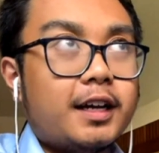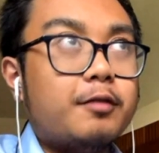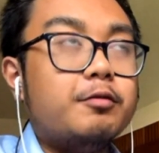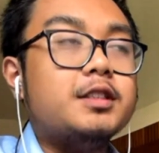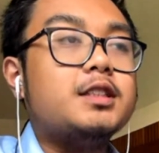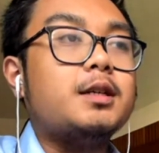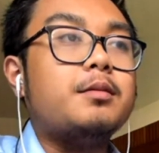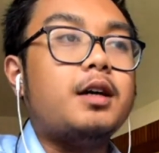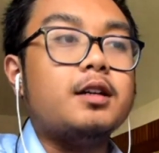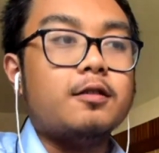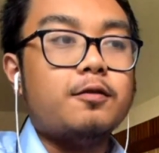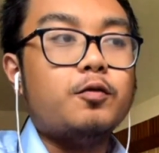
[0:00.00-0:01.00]
it with some
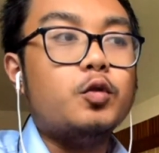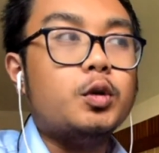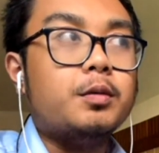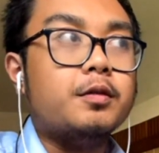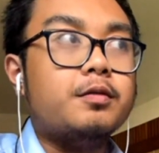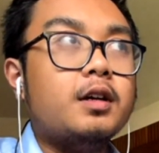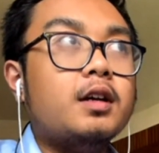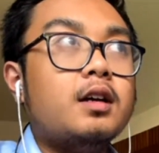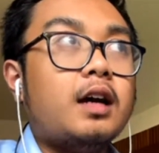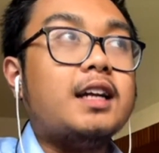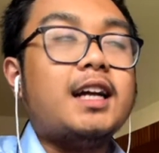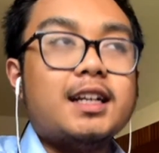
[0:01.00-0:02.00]
other form of
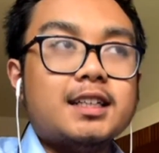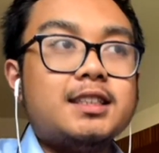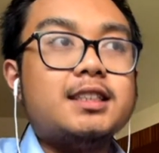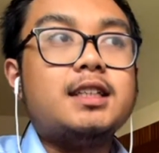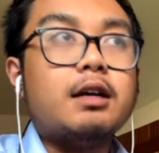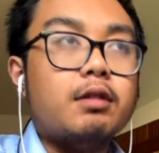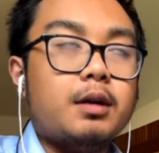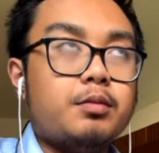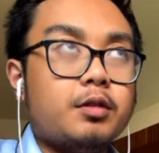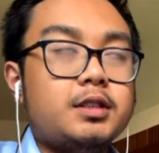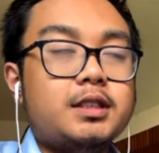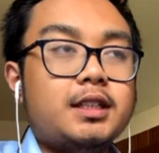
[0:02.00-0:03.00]
analysis that we're
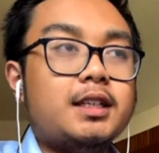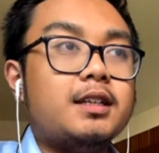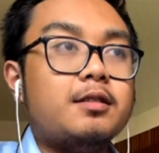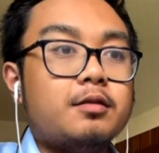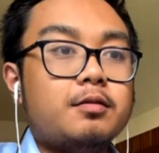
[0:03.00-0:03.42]
approaching here.